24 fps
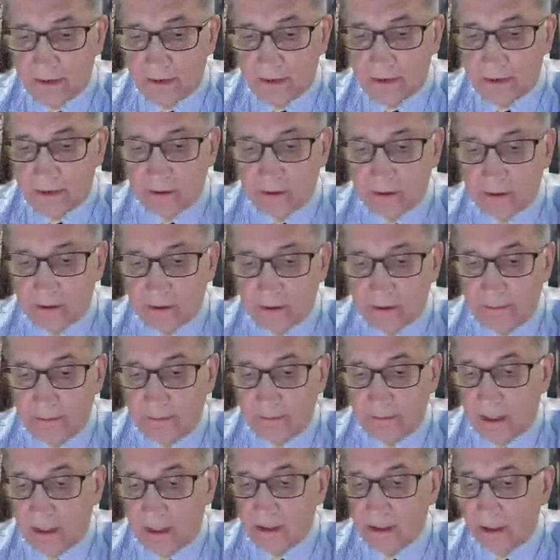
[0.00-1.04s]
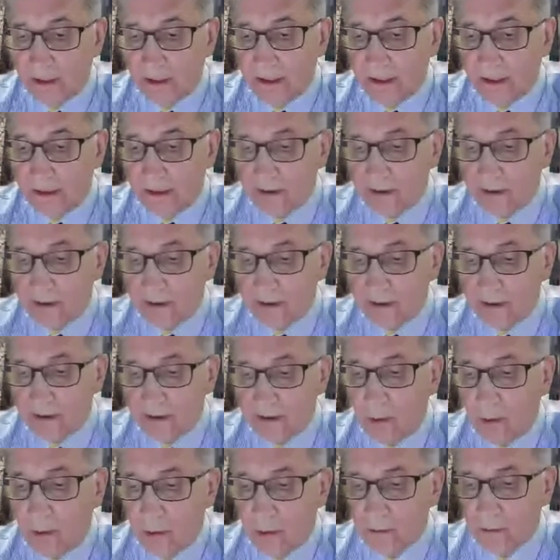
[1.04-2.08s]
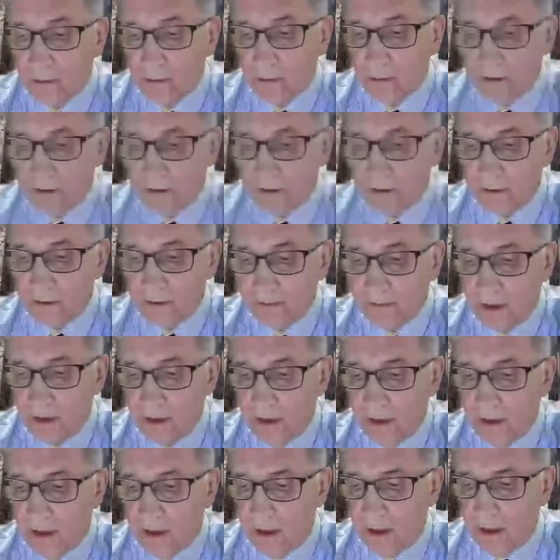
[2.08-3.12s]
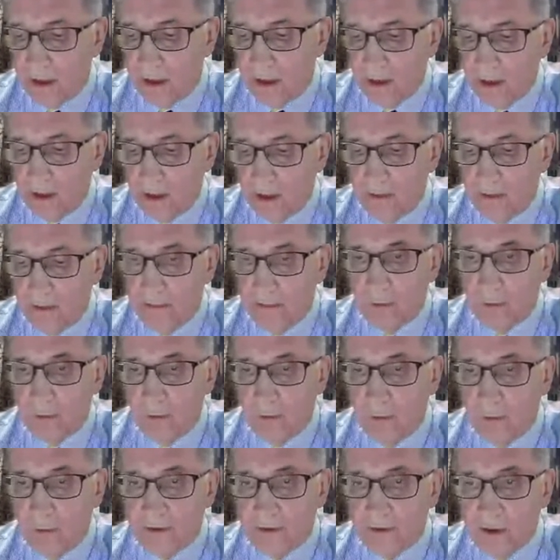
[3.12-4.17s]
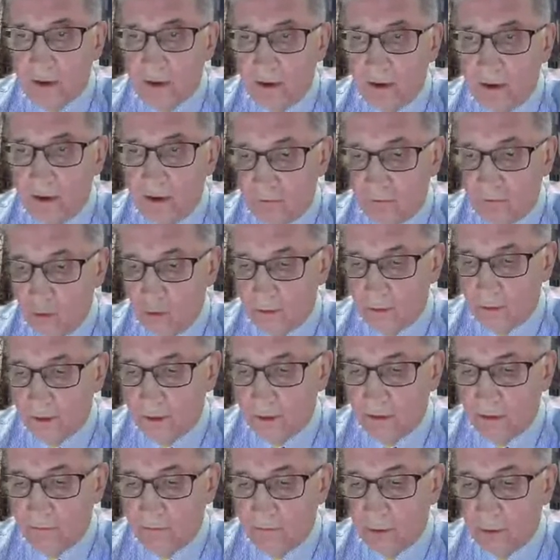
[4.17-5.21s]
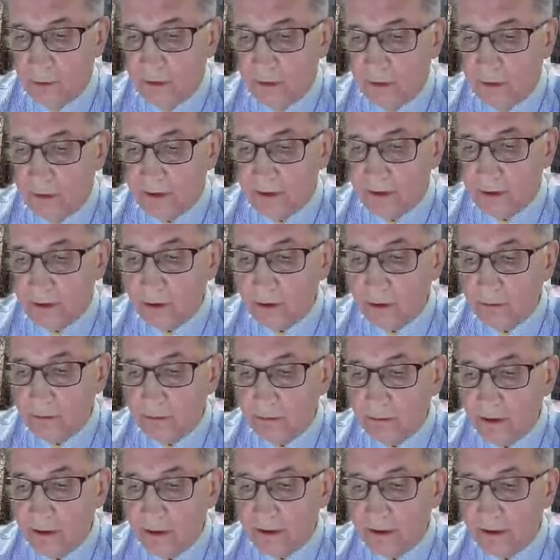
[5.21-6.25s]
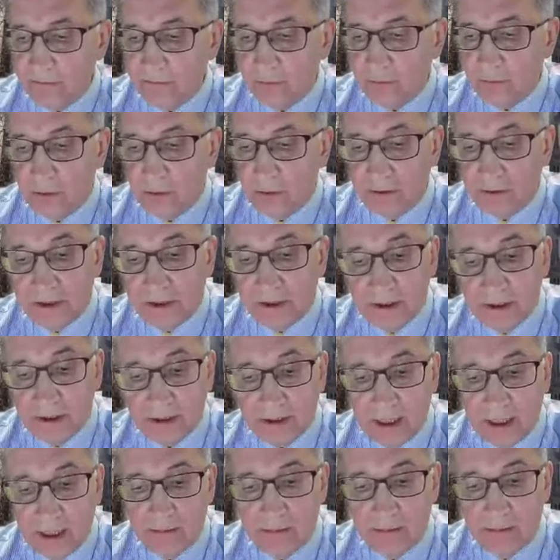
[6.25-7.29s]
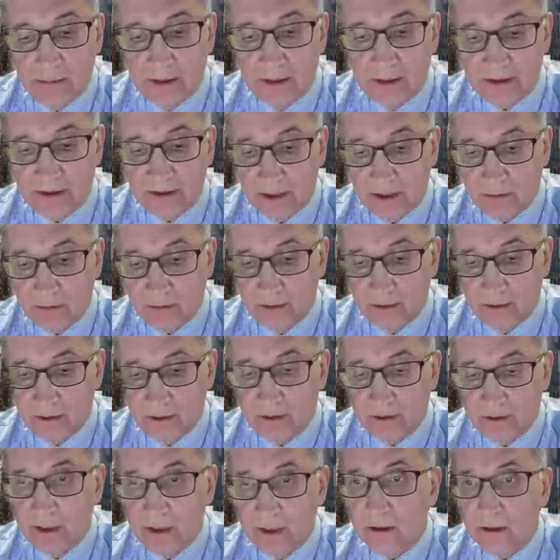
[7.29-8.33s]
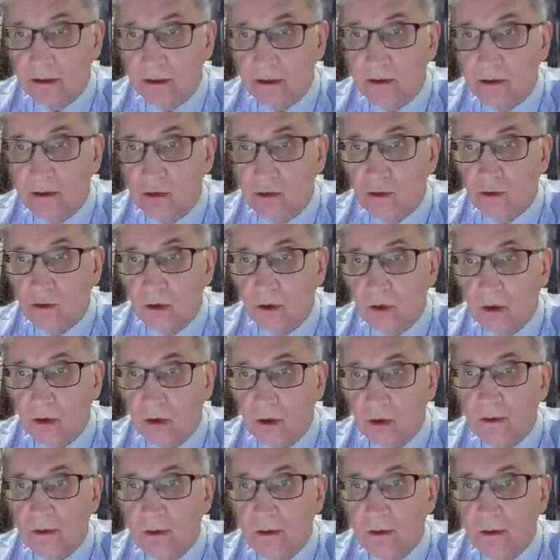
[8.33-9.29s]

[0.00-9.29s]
let's um, analyze the component um, of the formula for their suitability for real-time assessment and control.